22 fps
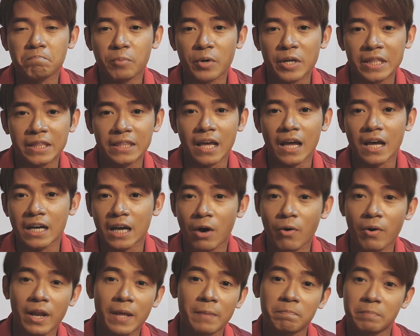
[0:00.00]
Perintah
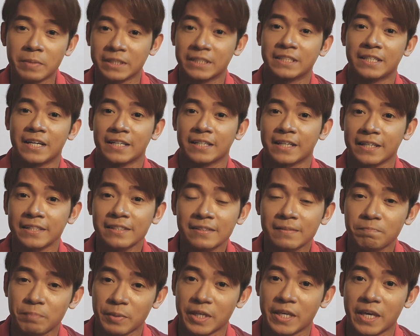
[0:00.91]
Kawalan Pergerakan,
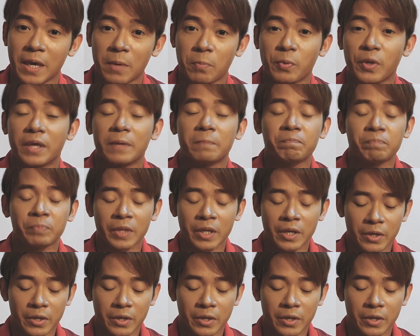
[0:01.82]
PKP.